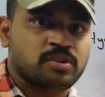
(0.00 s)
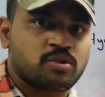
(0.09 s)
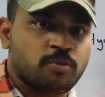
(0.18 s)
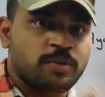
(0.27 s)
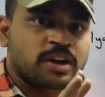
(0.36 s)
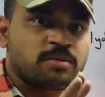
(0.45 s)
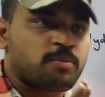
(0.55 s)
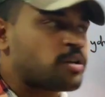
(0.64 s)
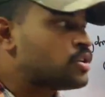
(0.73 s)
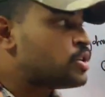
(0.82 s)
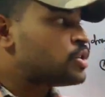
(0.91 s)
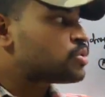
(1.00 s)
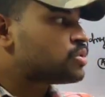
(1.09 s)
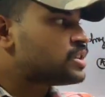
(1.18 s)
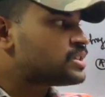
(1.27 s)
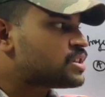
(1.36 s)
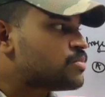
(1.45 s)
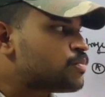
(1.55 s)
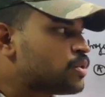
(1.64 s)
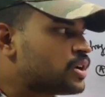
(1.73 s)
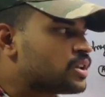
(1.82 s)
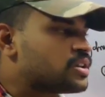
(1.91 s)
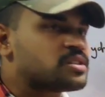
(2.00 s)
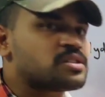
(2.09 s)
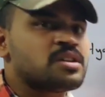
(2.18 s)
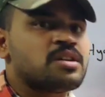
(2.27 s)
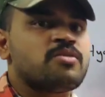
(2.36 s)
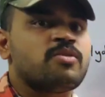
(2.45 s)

Hope you are getting my point. So these impurities